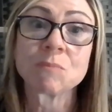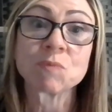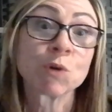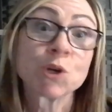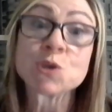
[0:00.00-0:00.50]

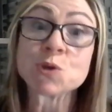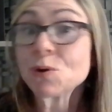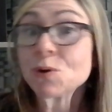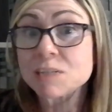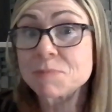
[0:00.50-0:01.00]
What are
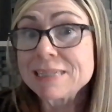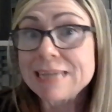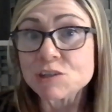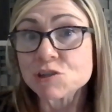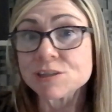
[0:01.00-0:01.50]
your
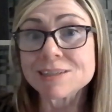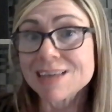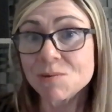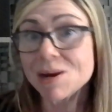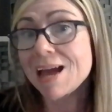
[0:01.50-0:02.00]
expectations?
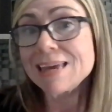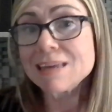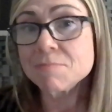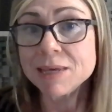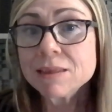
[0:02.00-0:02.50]
That way I
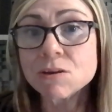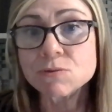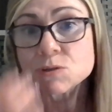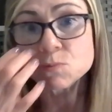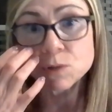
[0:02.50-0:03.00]
can meet
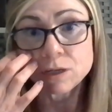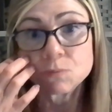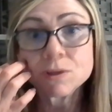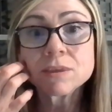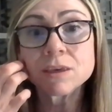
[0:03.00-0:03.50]
those
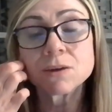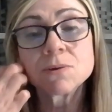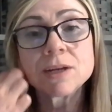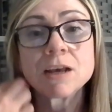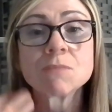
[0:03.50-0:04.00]
with
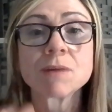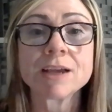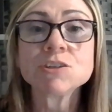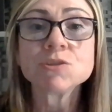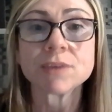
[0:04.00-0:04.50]
you and help
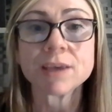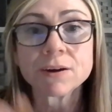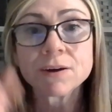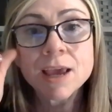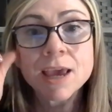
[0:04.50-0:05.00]
guide you
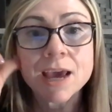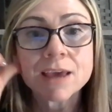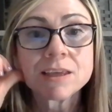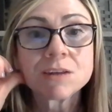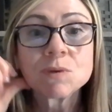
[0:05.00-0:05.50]
there.
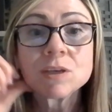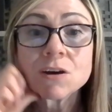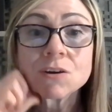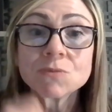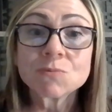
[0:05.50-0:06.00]
And then we
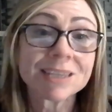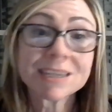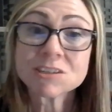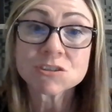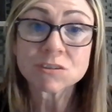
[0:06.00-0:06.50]
are really
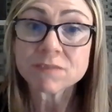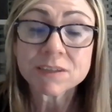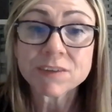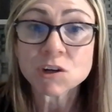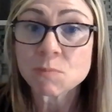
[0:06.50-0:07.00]

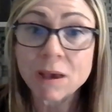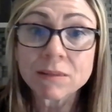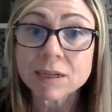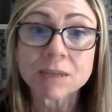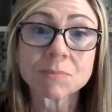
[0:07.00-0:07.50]
conservative in our
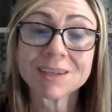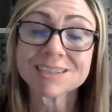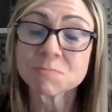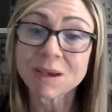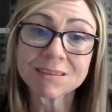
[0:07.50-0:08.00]
pelleting
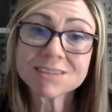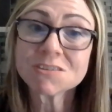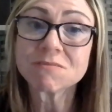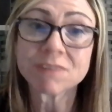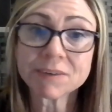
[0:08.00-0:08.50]
because pellets
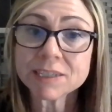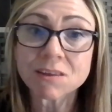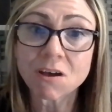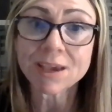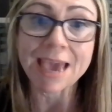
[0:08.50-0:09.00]
are very
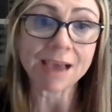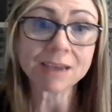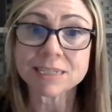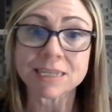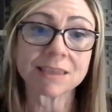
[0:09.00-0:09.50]
long
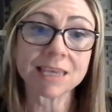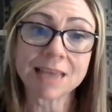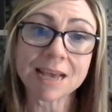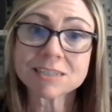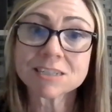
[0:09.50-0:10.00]
acting. They
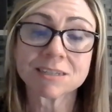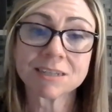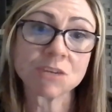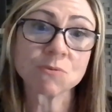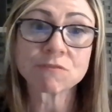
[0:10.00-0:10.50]
last
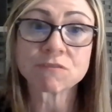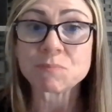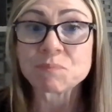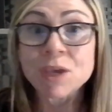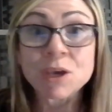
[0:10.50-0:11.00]
anywhere
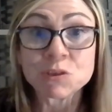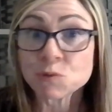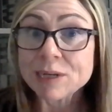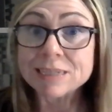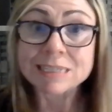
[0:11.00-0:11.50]
from
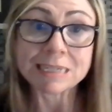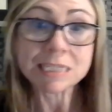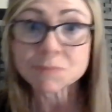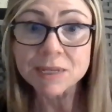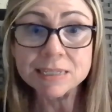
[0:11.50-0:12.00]
3 to
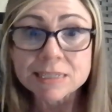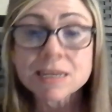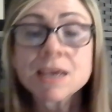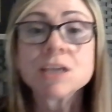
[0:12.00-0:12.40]
6 months.